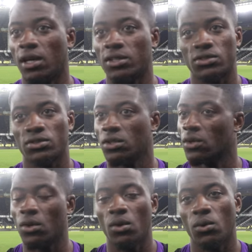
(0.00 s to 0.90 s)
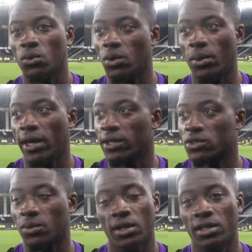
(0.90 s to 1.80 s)
us all the way,
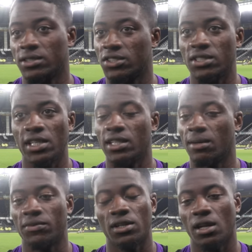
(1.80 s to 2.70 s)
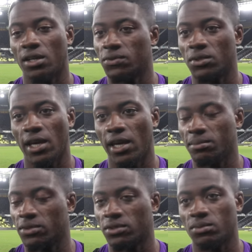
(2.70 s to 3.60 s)
so we're going to just need them for the last few
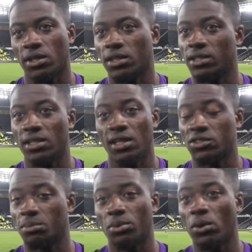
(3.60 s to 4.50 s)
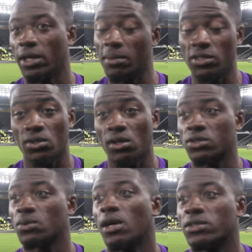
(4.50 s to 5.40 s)
games. We're going to need their support. It means a lot
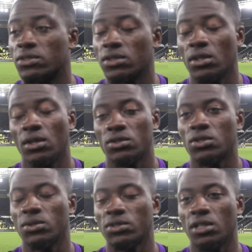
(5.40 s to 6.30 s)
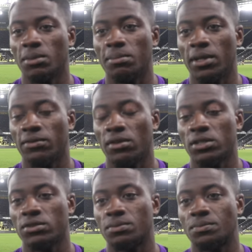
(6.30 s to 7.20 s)
to us, so it's going to be big for
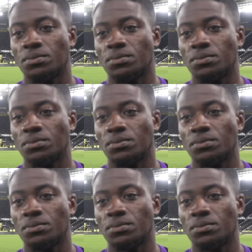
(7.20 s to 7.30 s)
us.